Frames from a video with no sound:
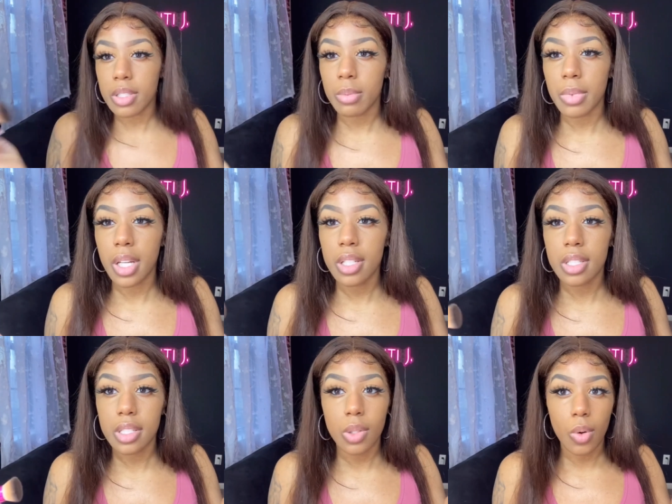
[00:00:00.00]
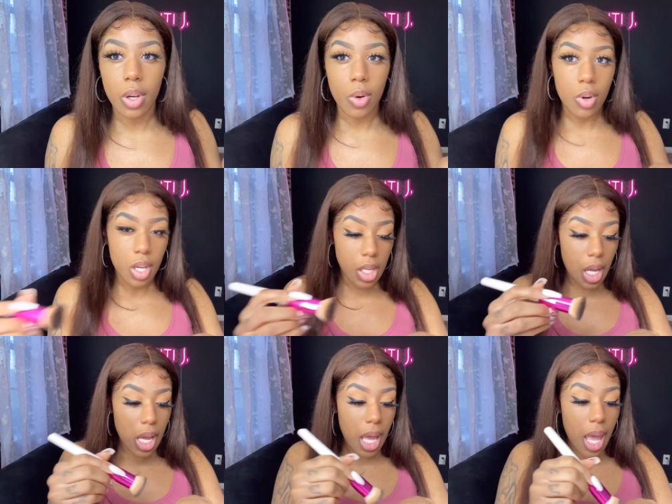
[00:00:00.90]
some things that's going on
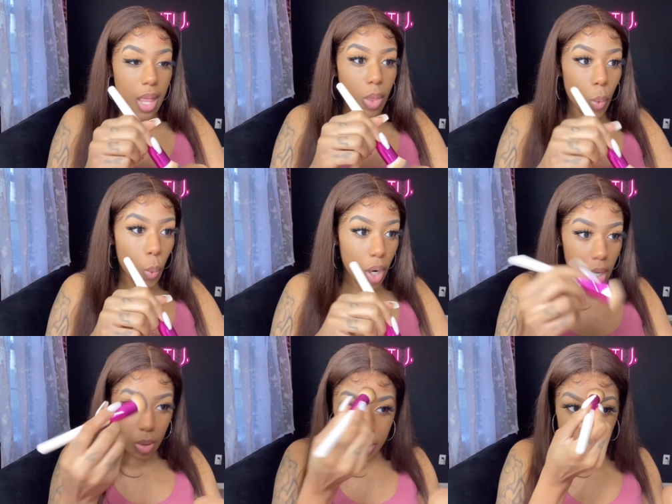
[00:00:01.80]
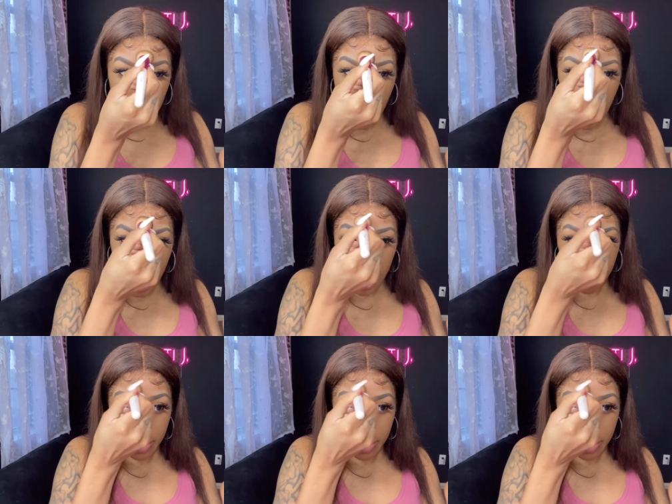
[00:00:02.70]
in the world today,